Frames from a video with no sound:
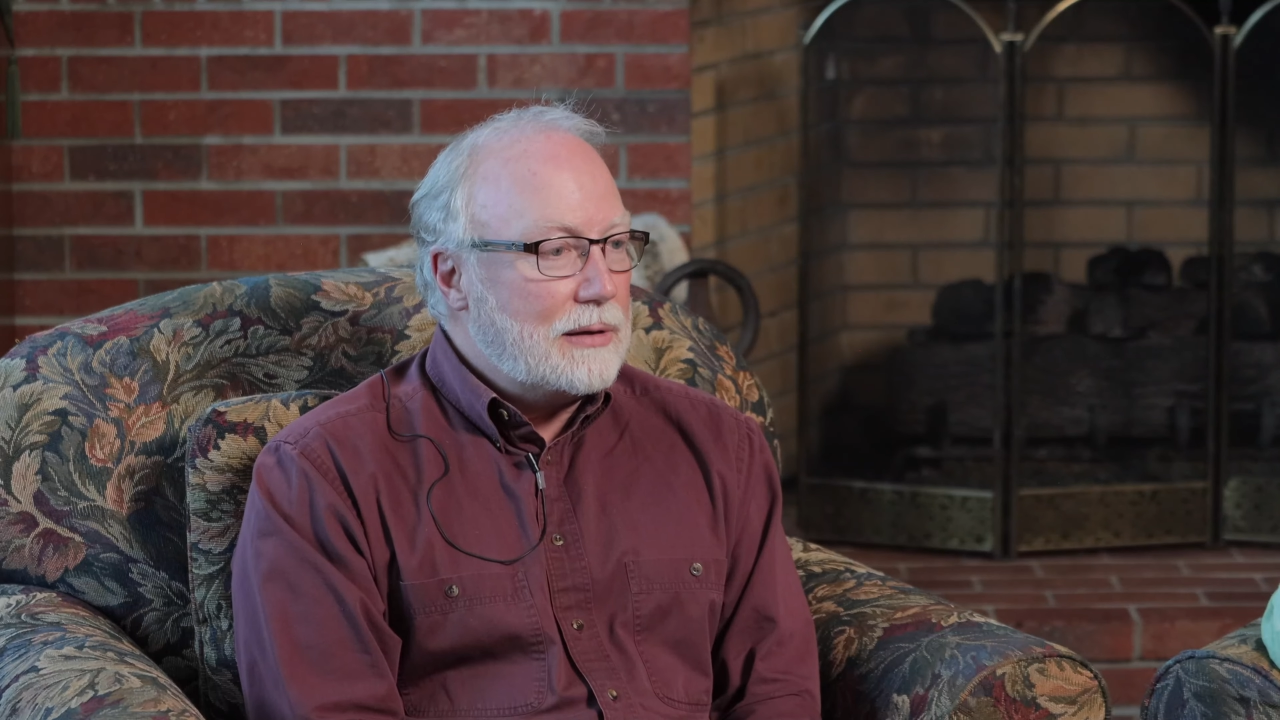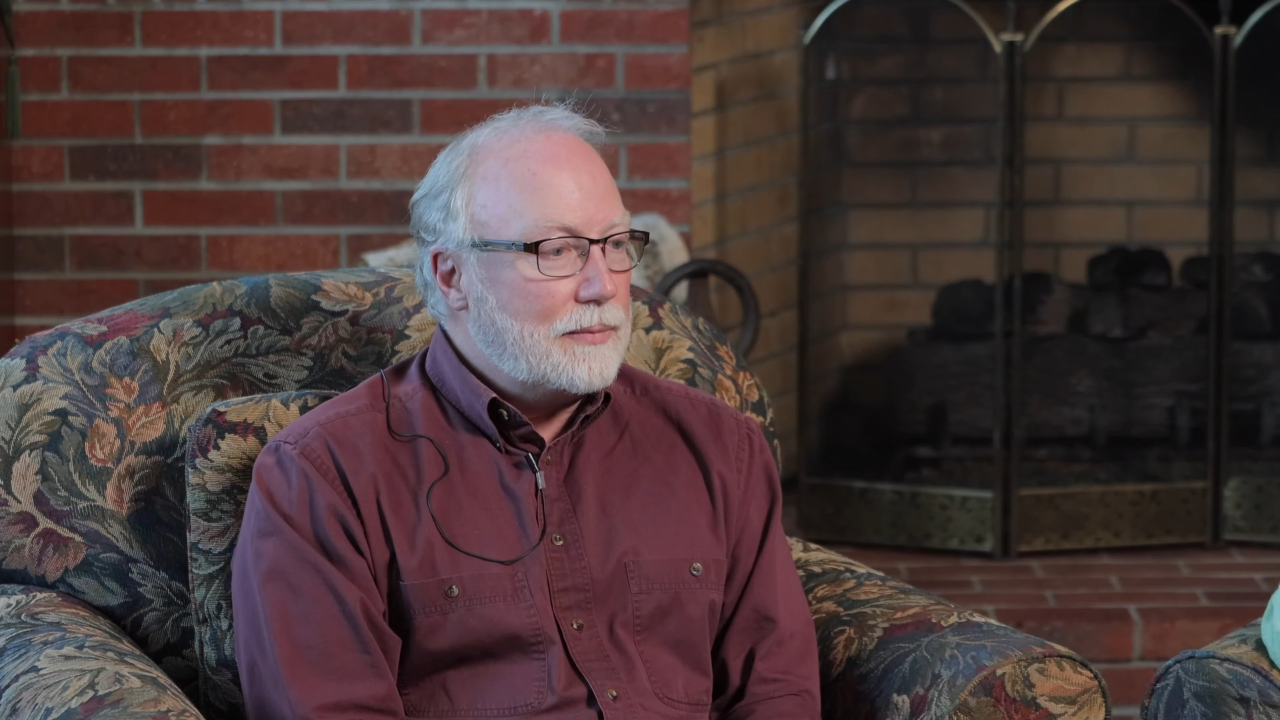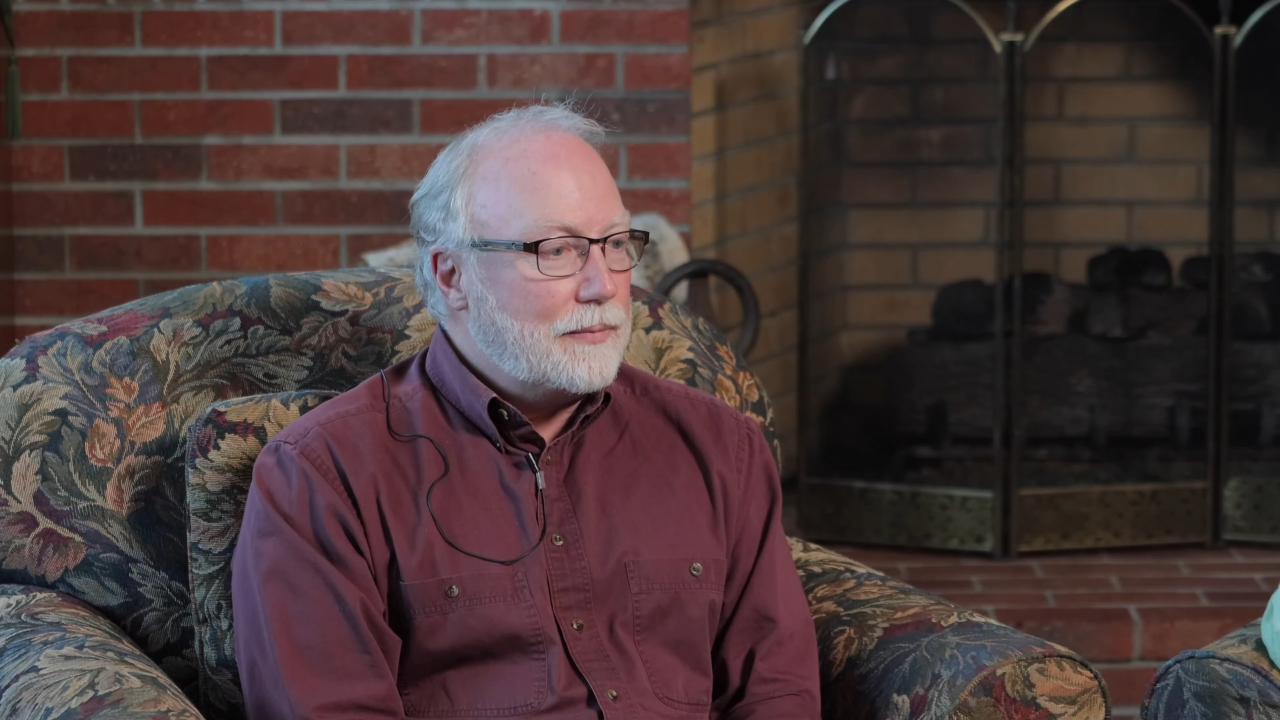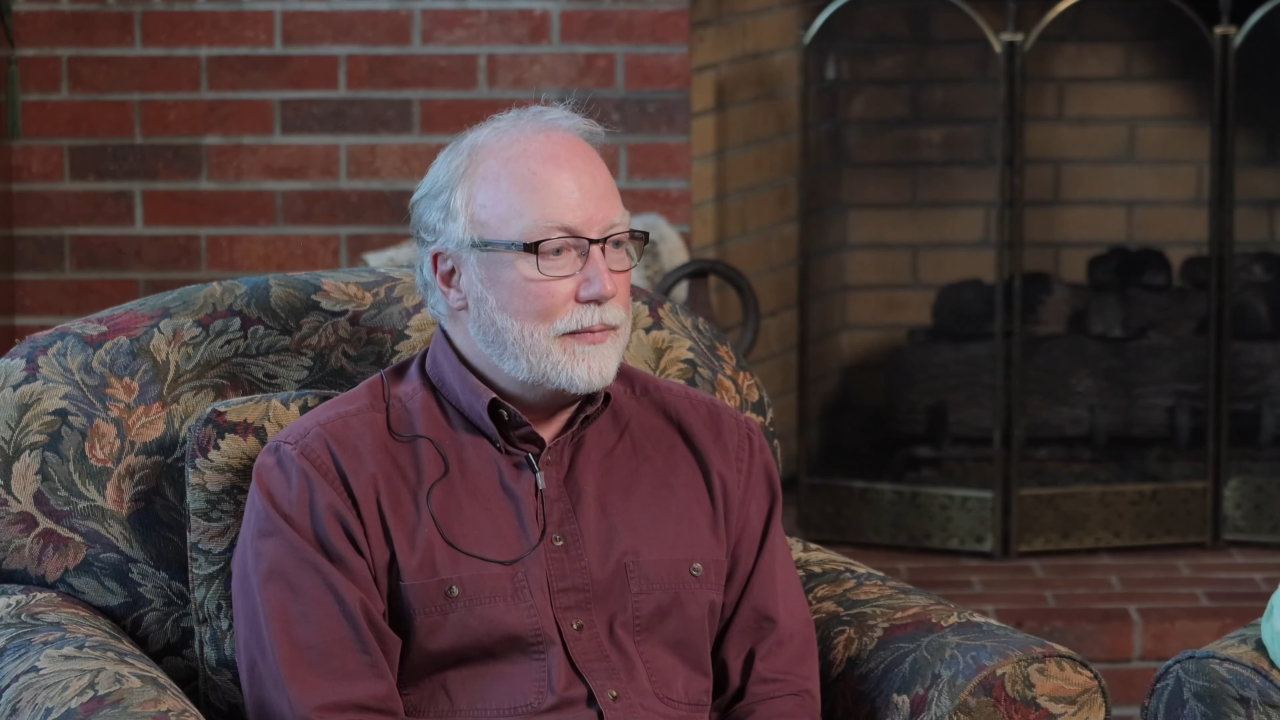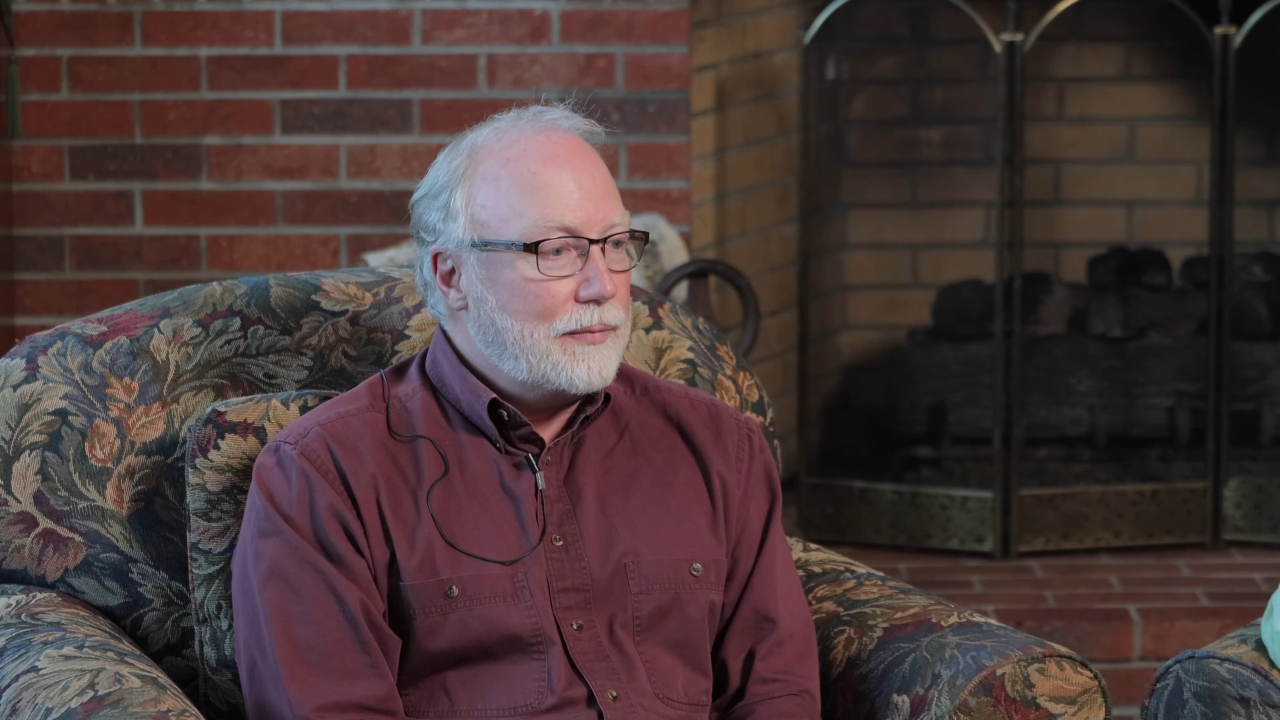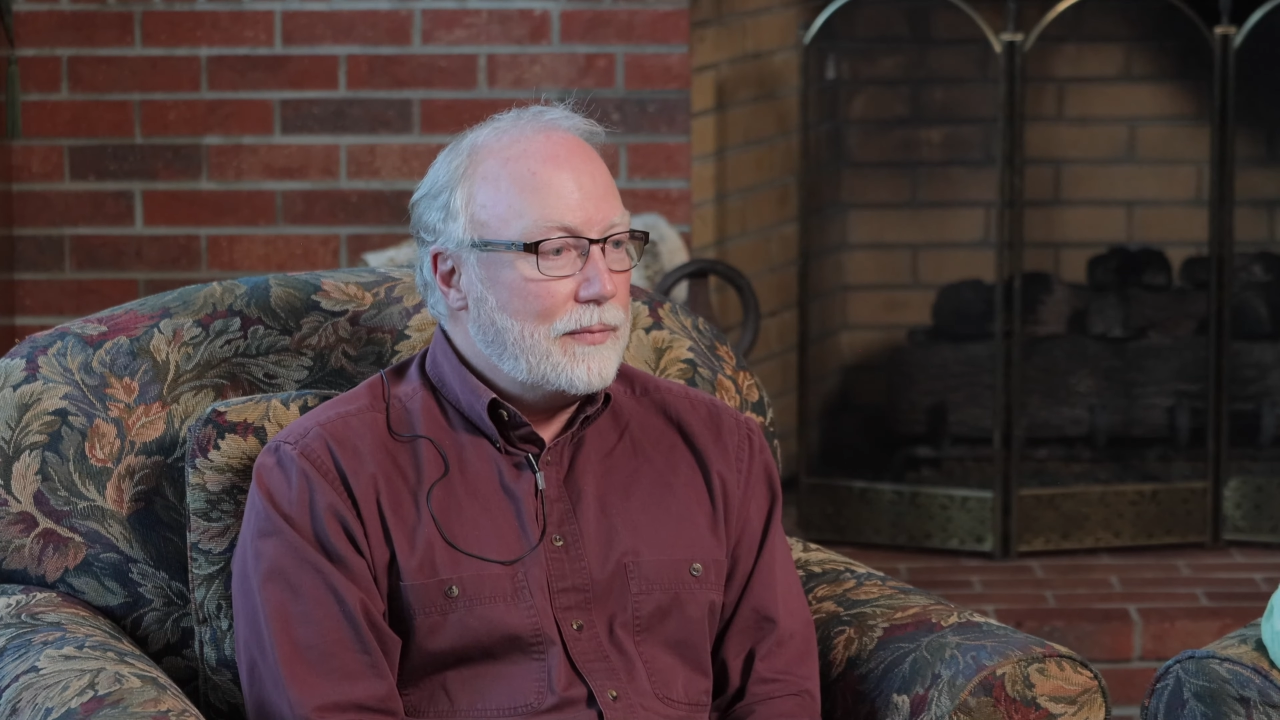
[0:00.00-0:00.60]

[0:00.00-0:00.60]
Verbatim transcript: um,